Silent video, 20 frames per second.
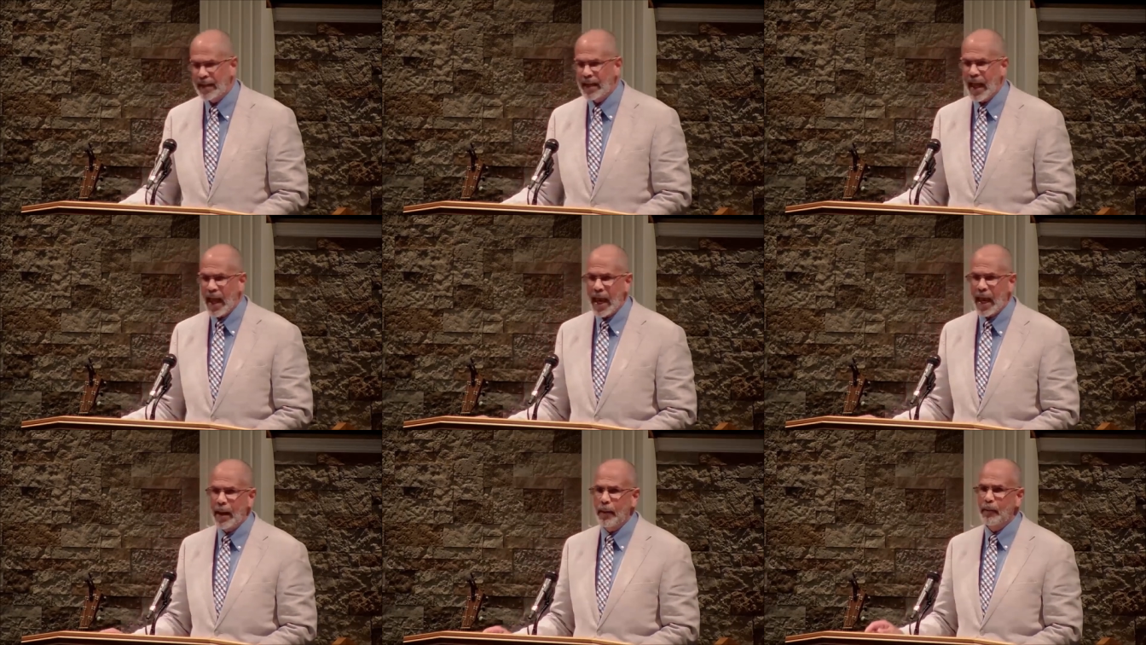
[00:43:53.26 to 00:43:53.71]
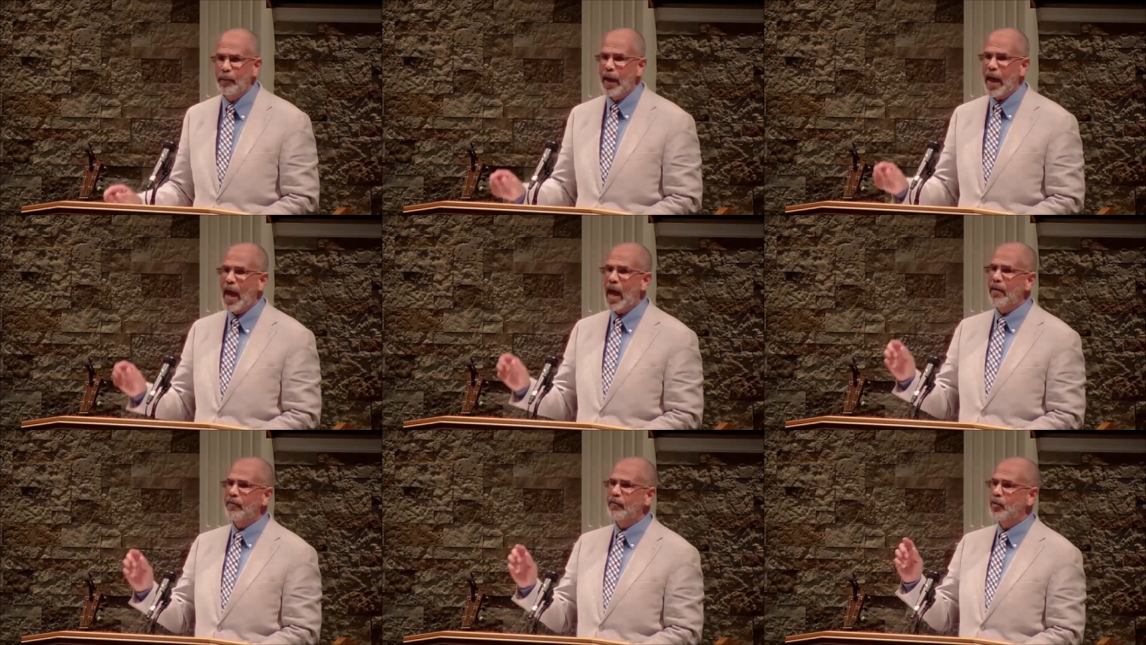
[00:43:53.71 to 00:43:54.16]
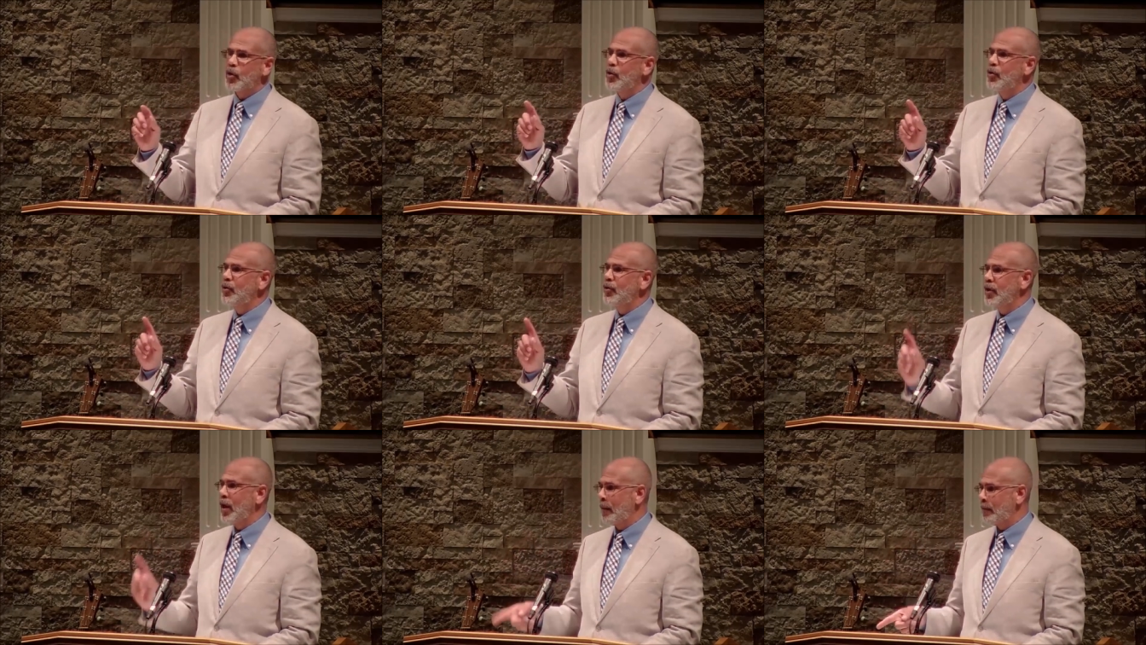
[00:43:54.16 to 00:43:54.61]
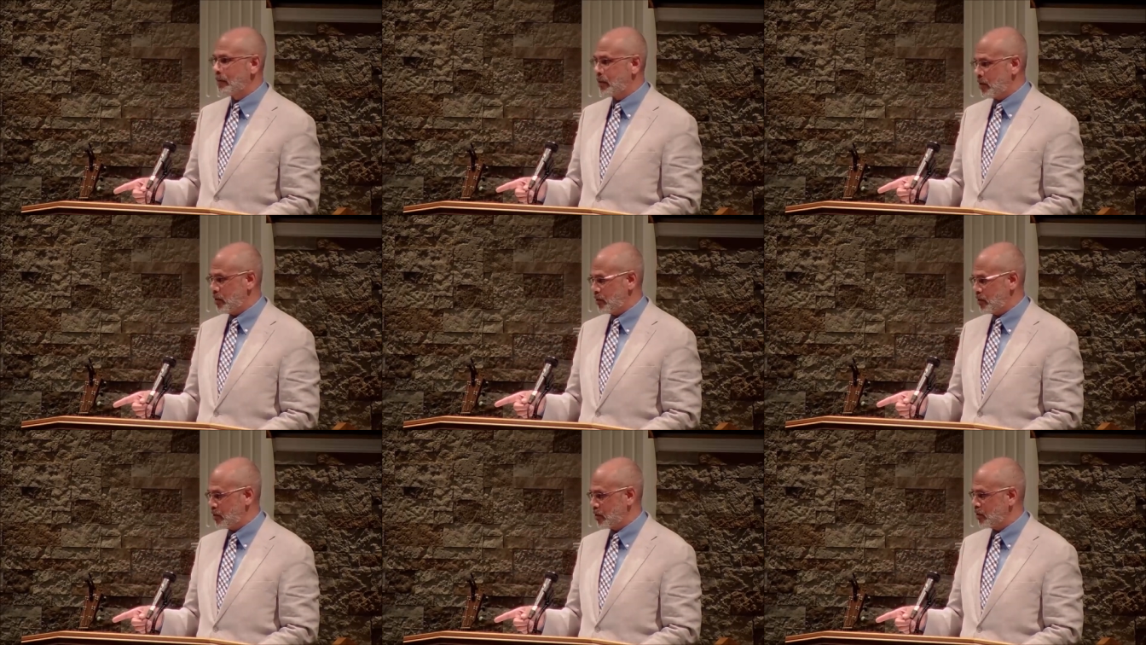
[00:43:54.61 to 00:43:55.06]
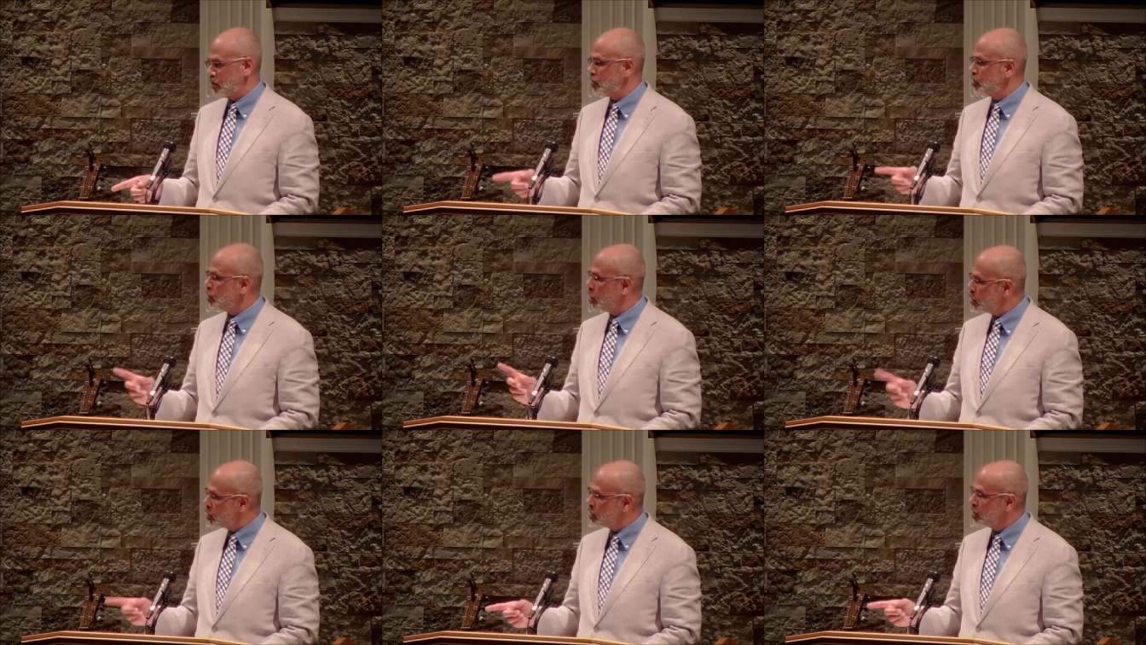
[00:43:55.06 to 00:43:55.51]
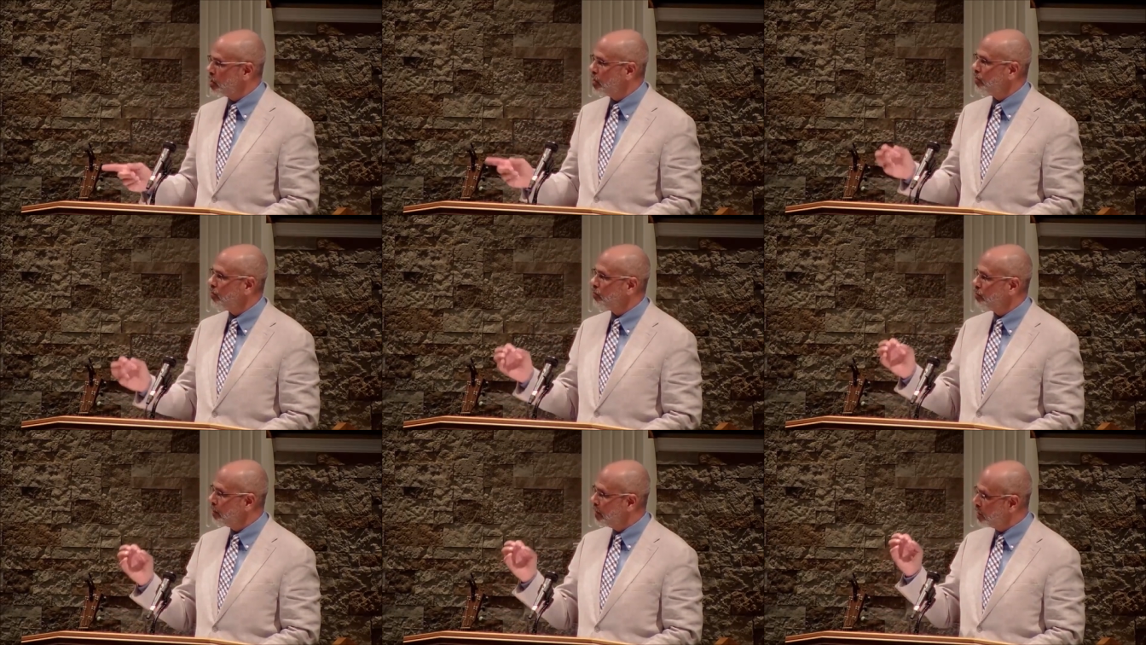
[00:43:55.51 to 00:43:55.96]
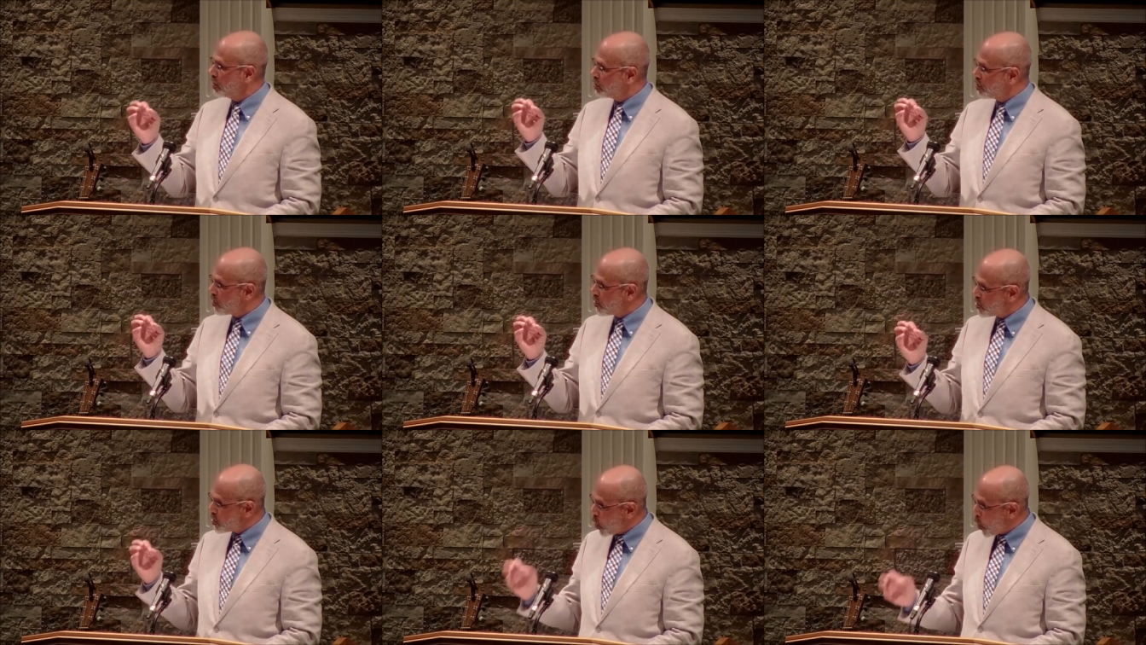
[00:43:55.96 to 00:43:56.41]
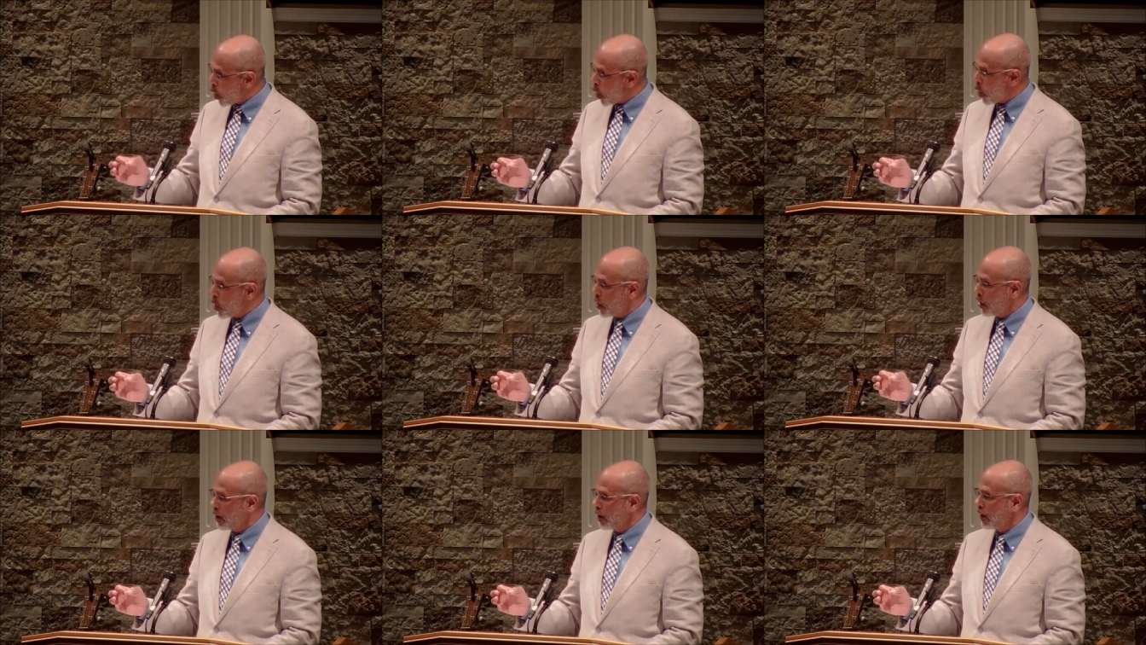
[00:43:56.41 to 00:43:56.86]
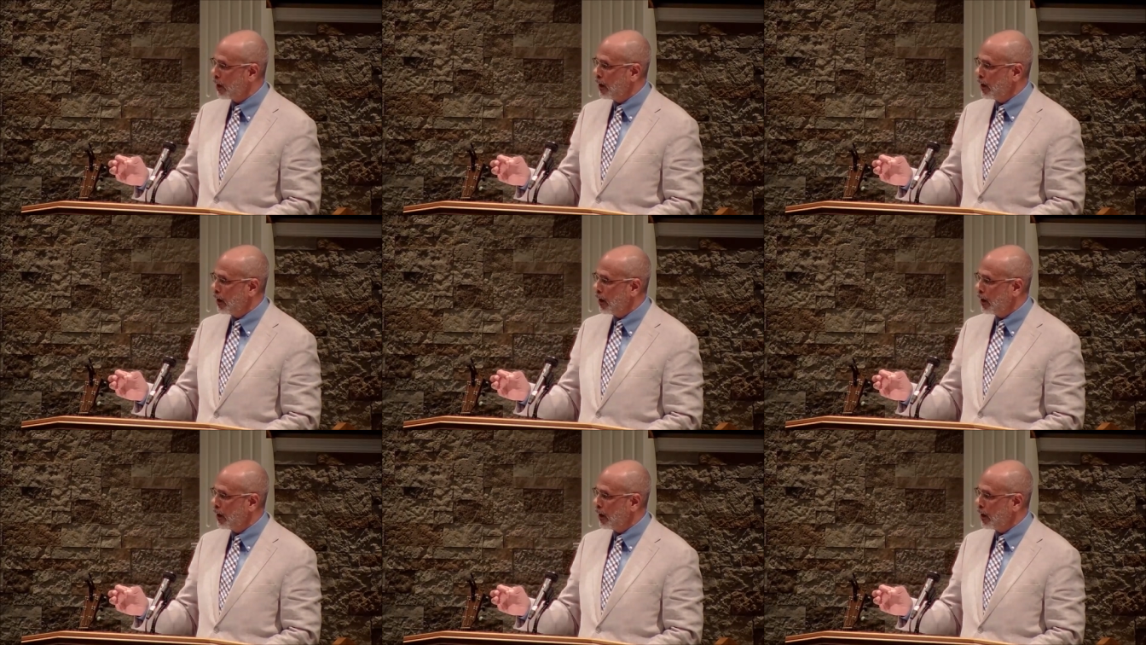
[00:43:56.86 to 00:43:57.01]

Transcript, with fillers: named after numbers, because Tertius means third.